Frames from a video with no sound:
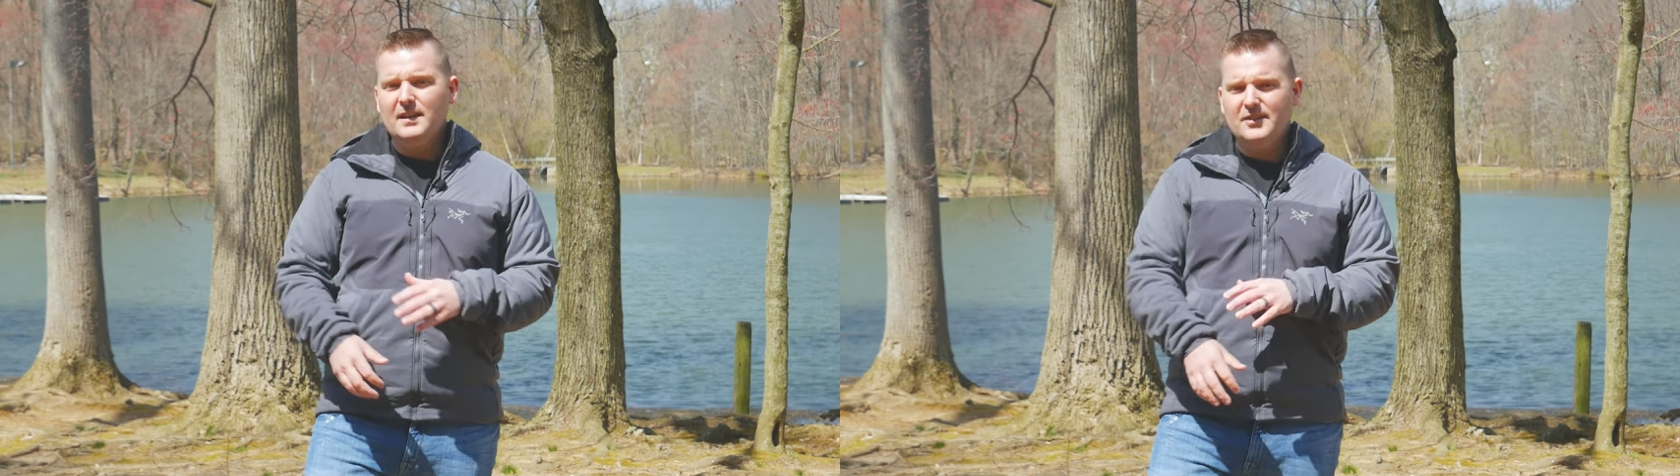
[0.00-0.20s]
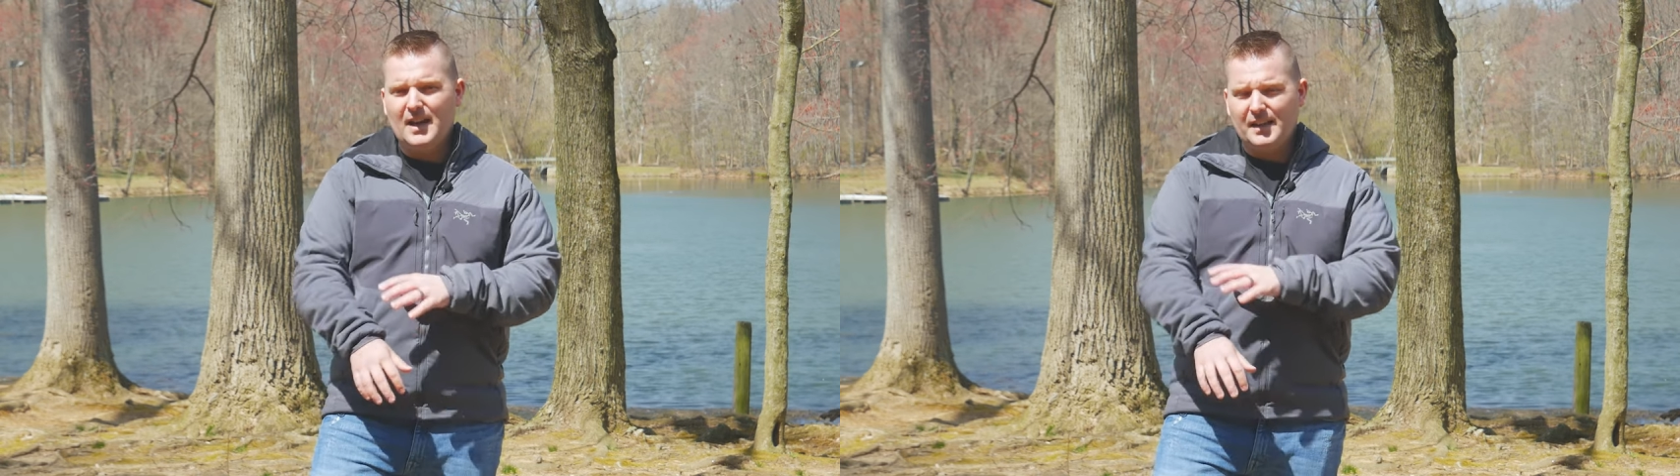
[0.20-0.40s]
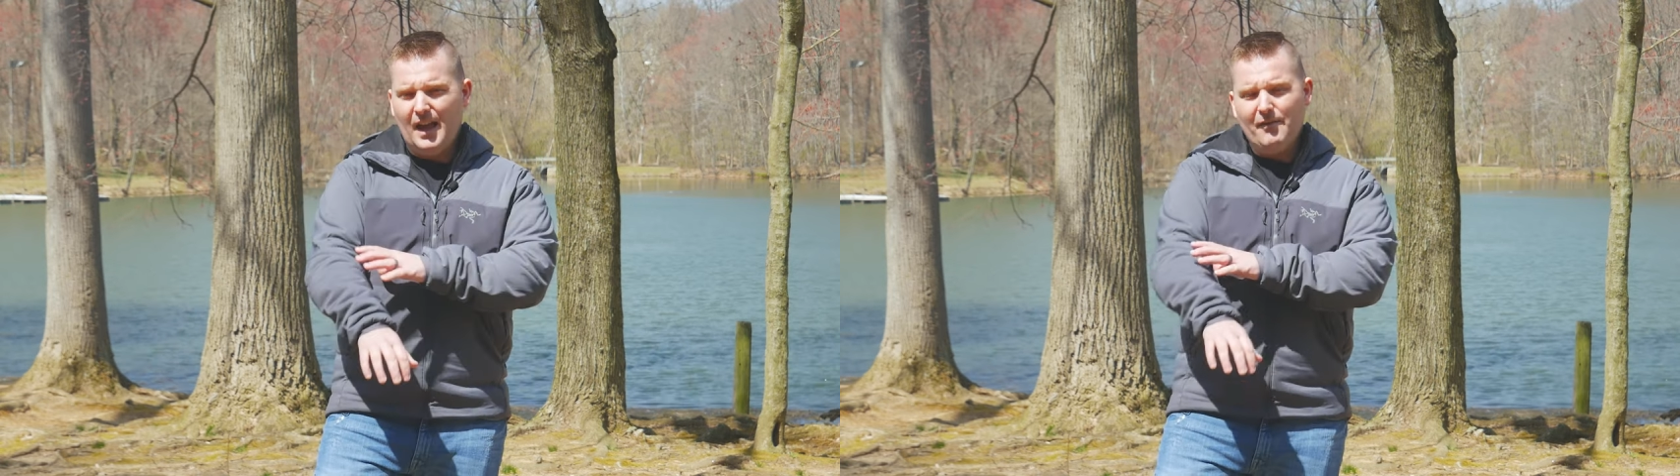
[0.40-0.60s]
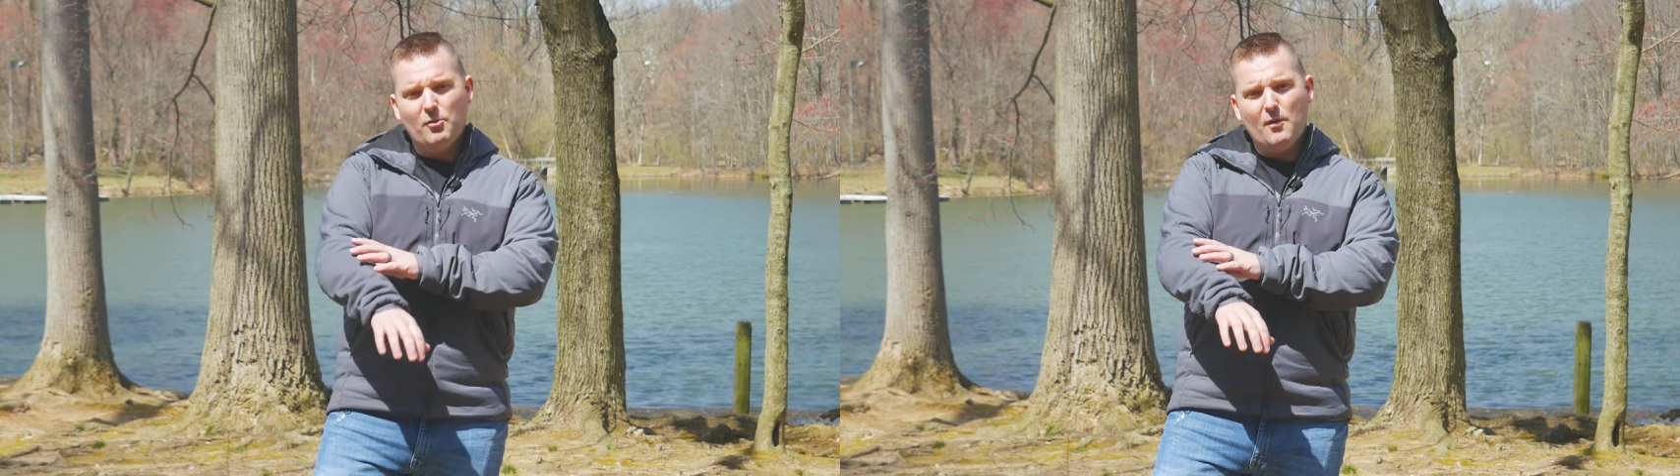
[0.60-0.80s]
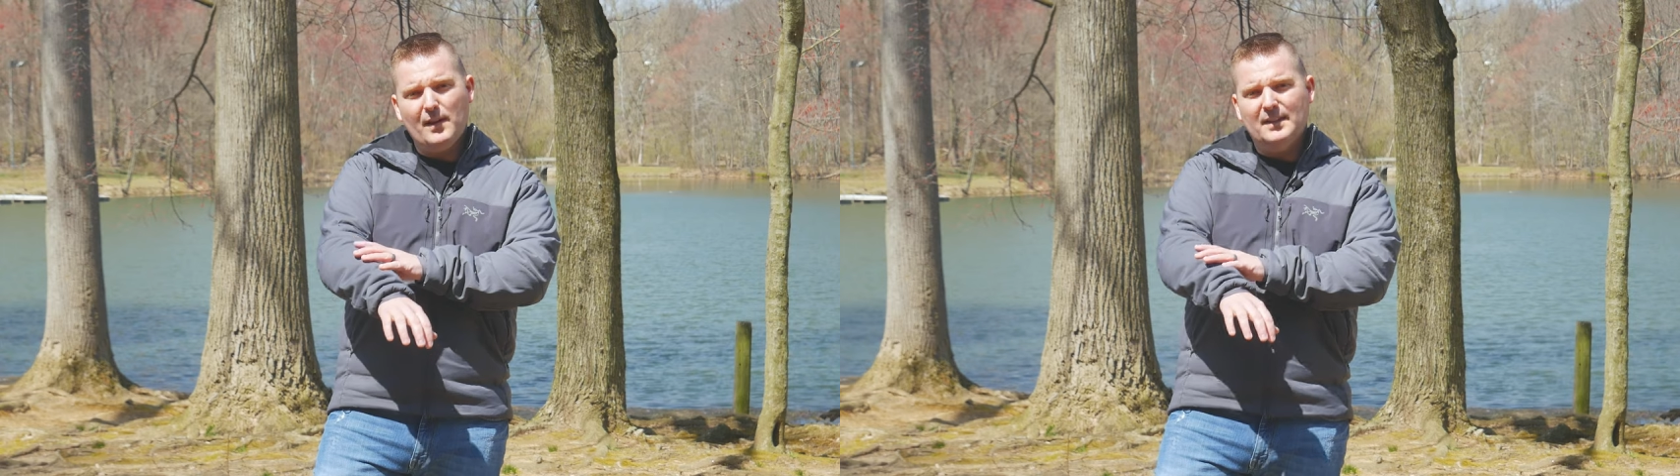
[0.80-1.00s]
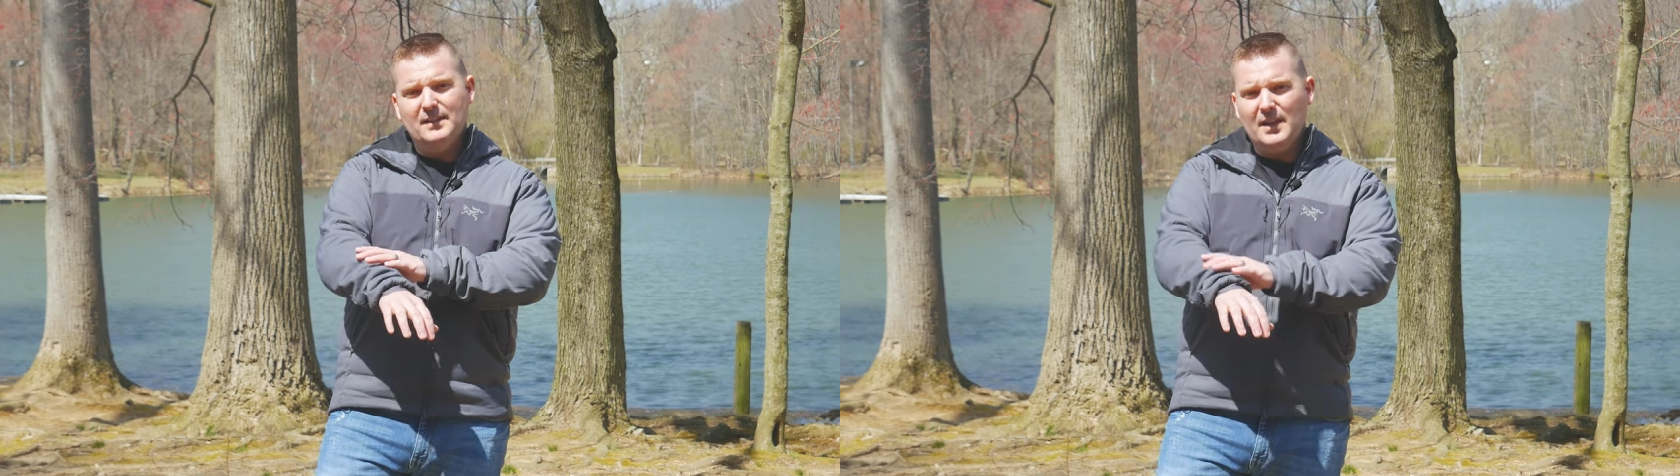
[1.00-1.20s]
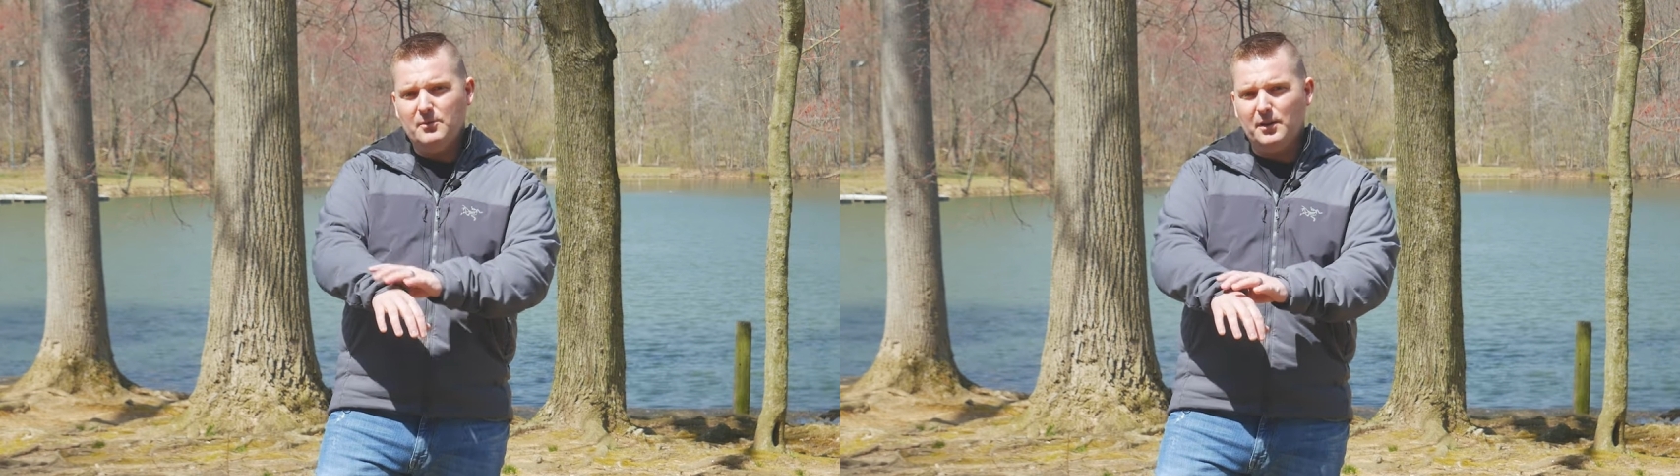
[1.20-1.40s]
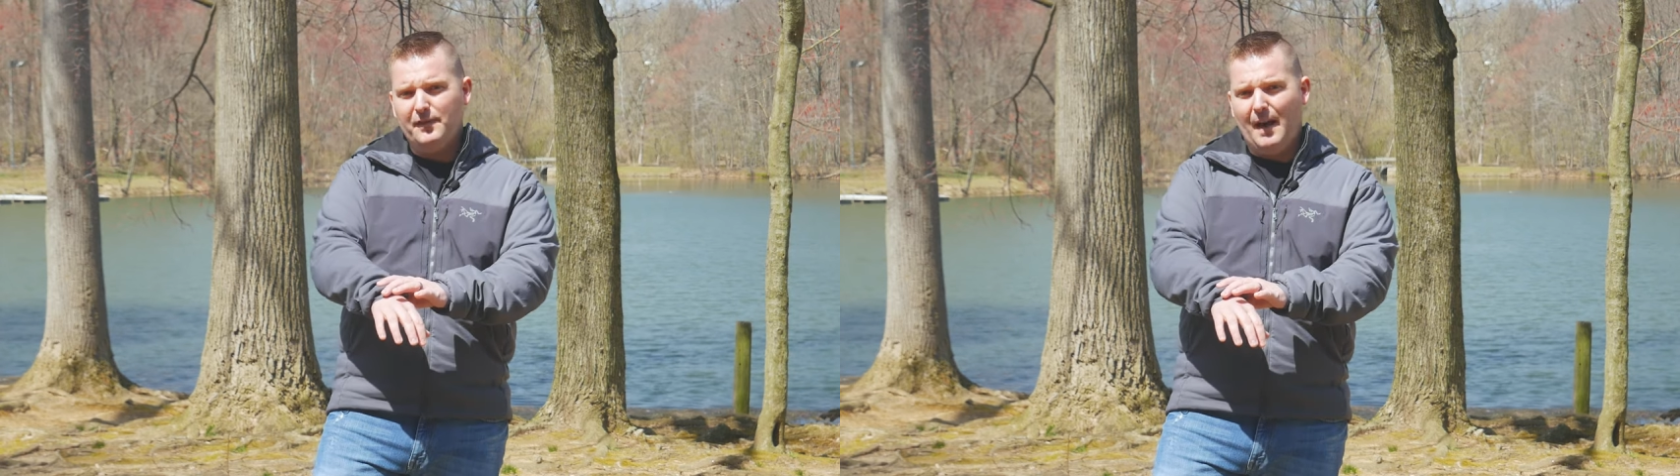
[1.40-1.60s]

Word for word: these jackets have more of a continuous